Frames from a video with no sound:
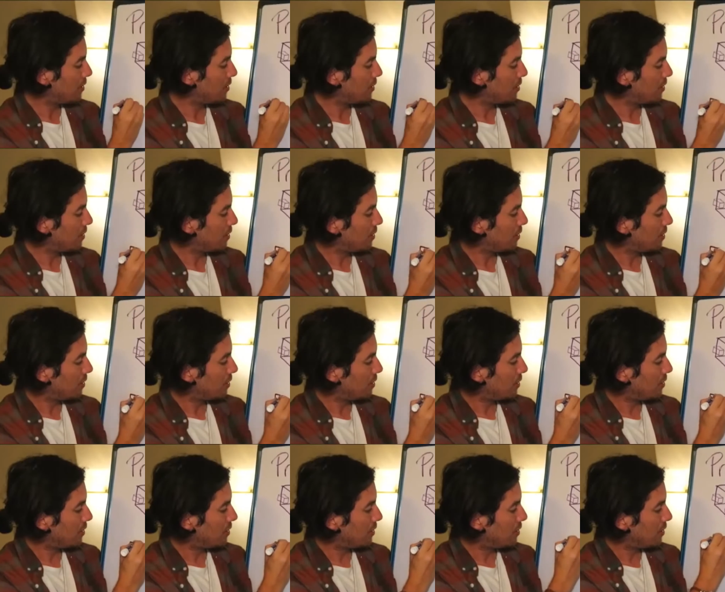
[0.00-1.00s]

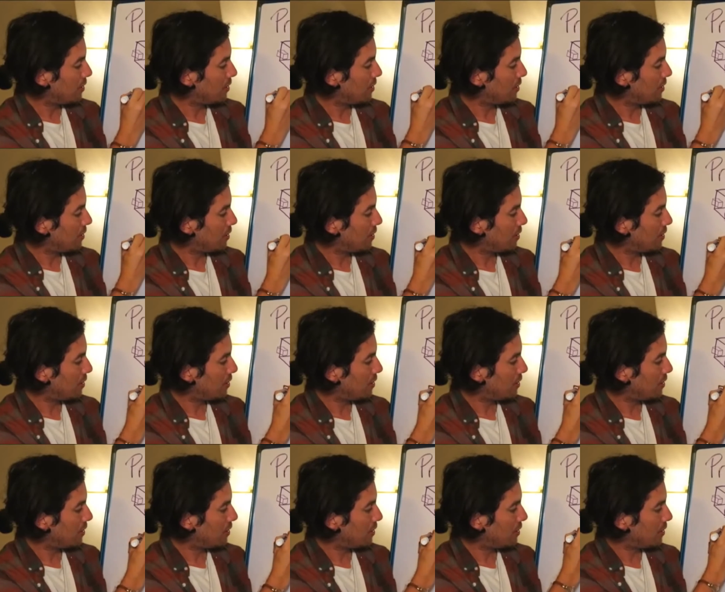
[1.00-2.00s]

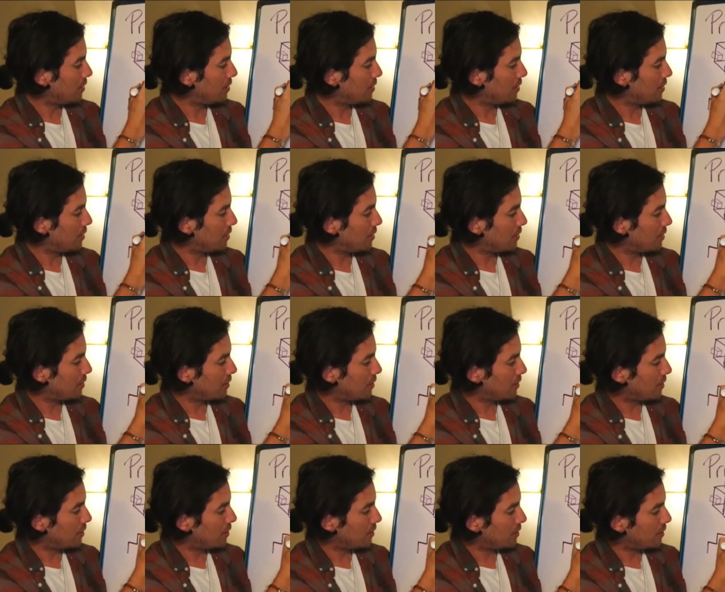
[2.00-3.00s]

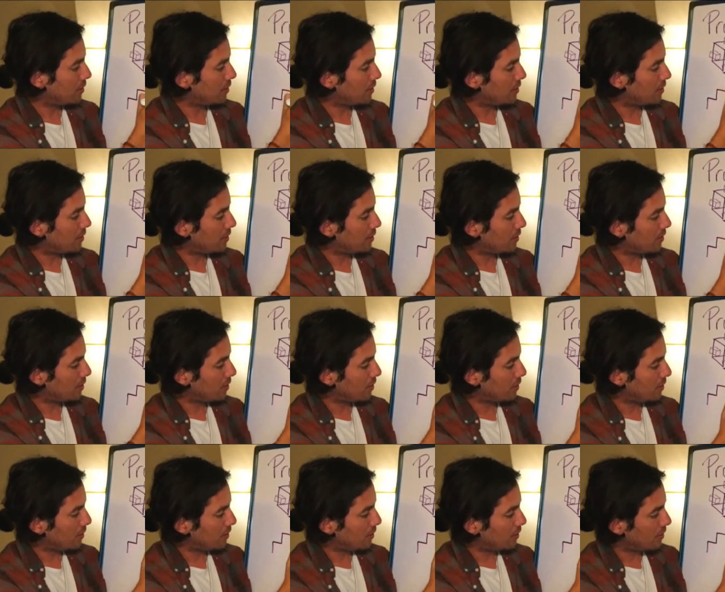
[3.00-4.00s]

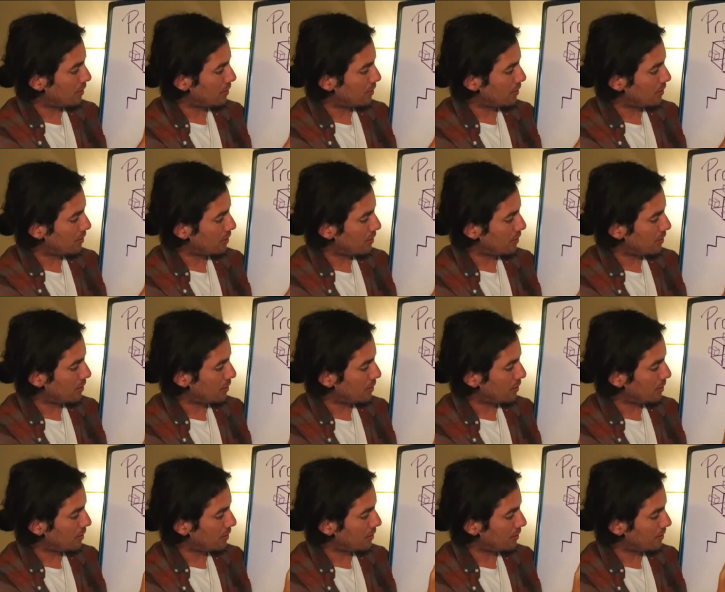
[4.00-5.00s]

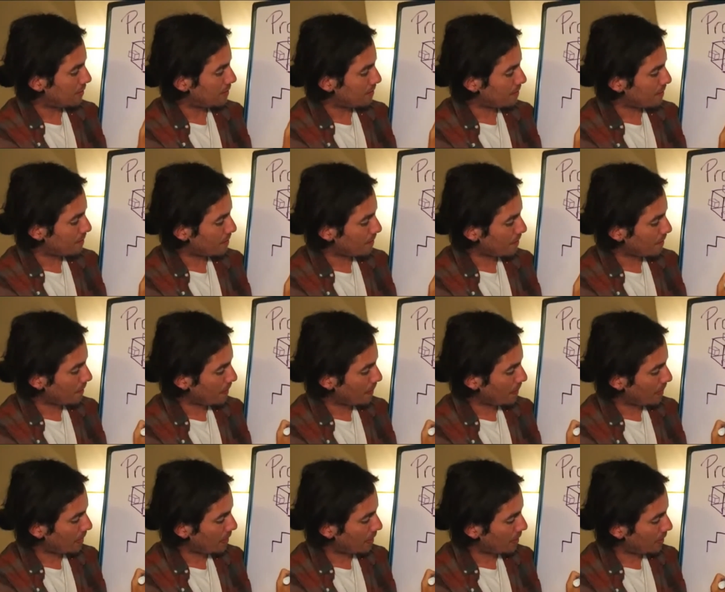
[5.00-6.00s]

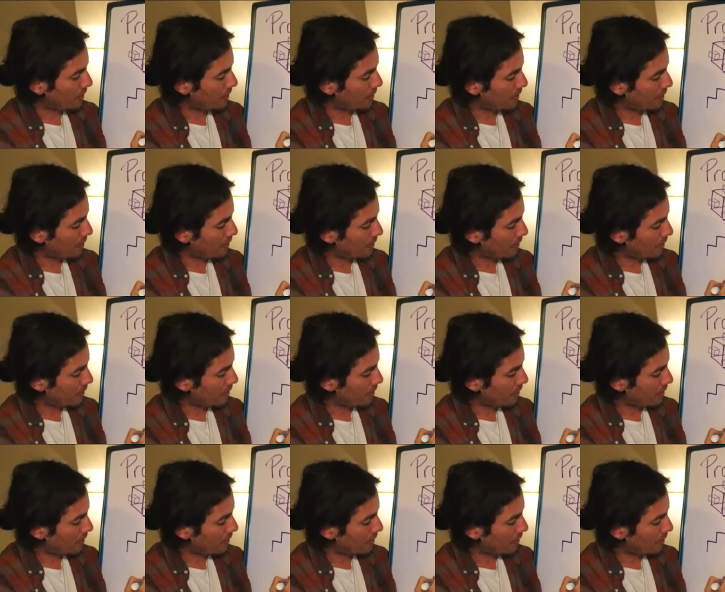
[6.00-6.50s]
[no speech]